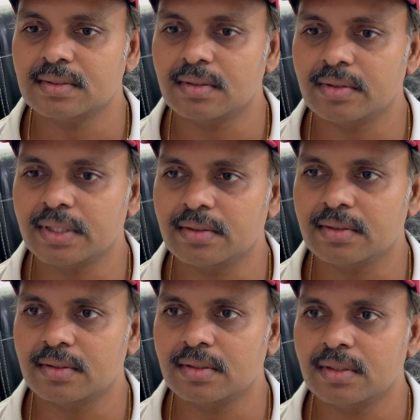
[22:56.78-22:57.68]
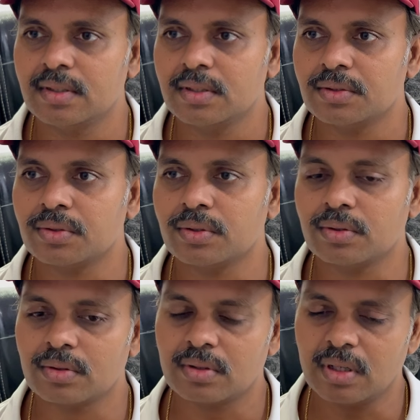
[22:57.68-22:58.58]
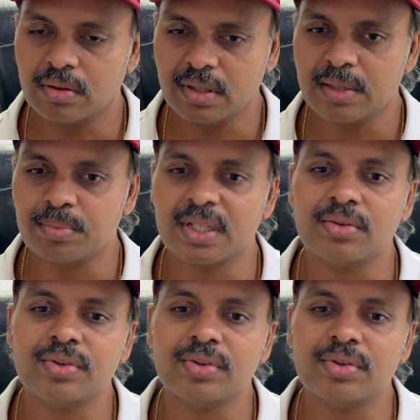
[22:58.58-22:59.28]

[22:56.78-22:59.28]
right? So now let me give